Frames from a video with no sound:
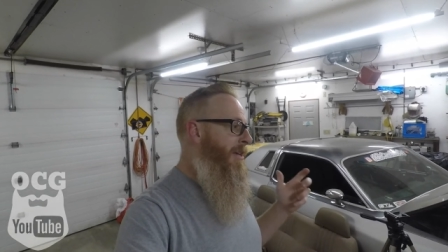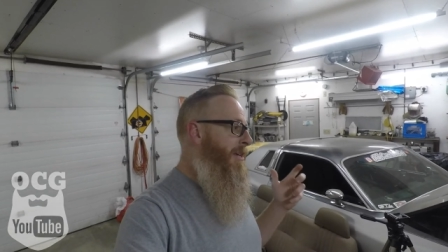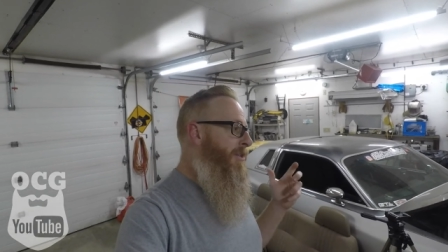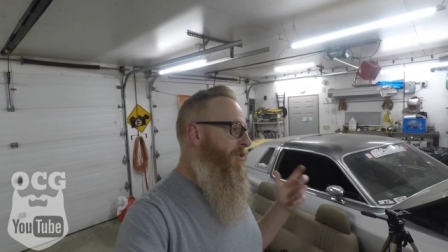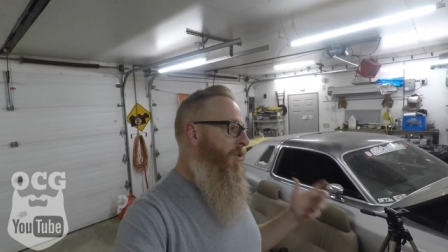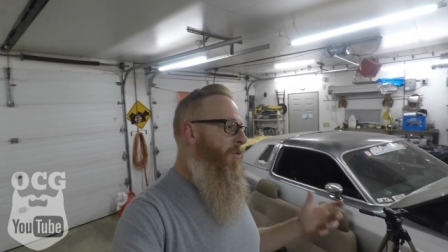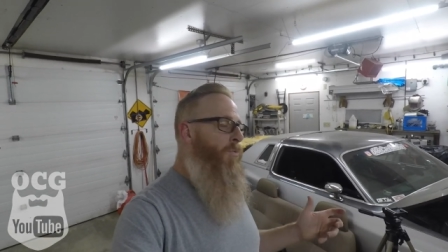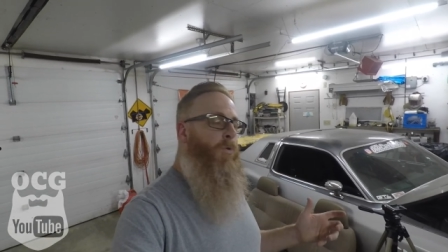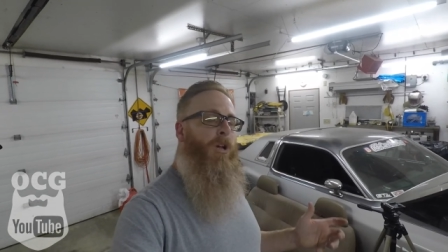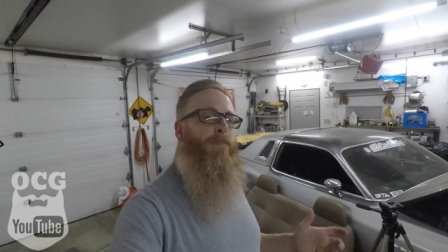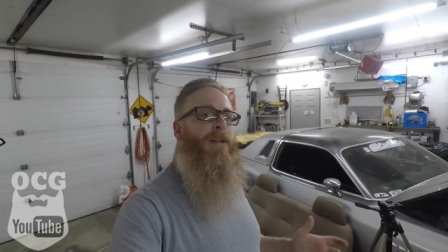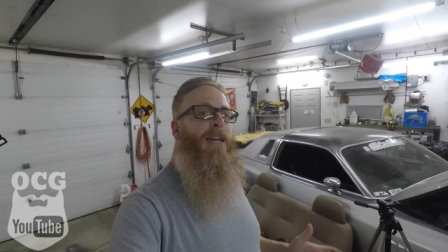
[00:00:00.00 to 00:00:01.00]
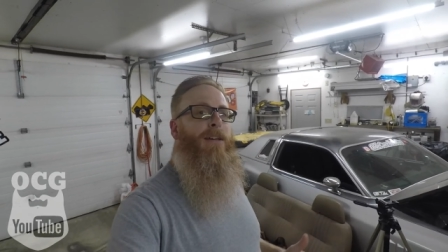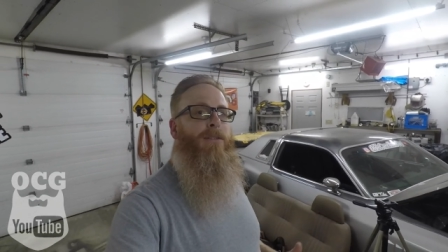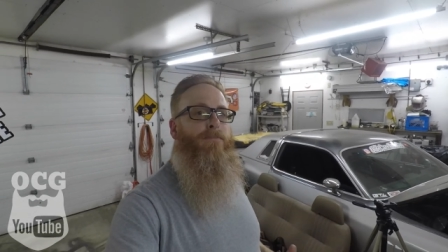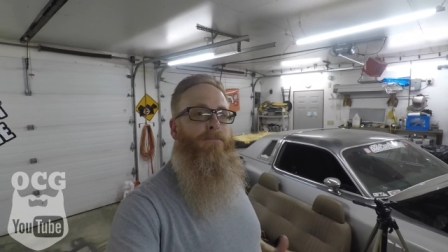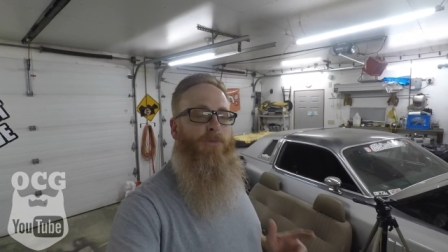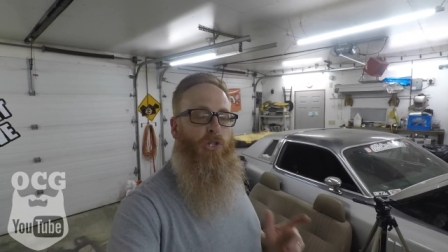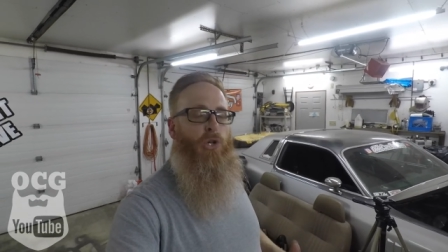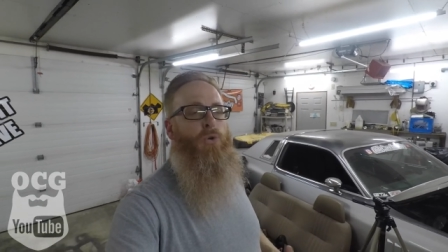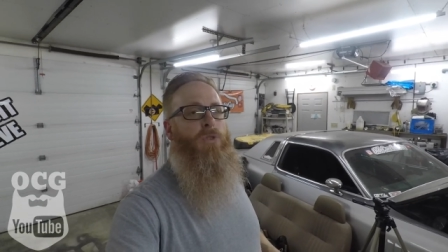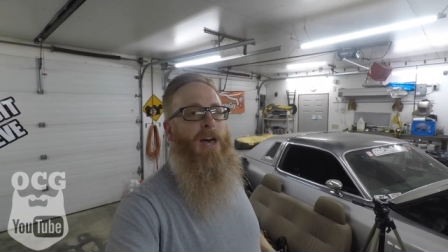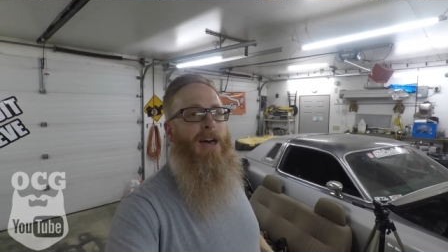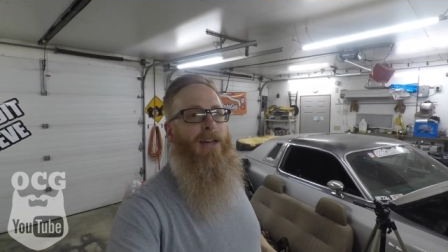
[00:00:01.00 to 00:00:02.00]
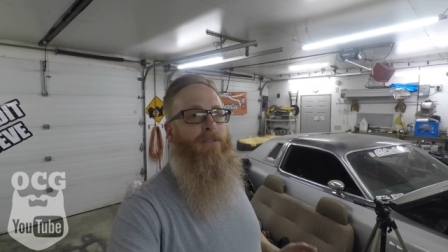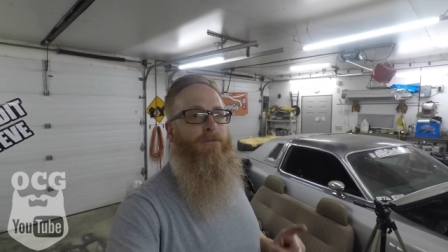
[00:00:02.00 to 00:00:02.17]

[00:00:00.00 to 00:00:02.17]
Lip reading: So we're gonna be getting to that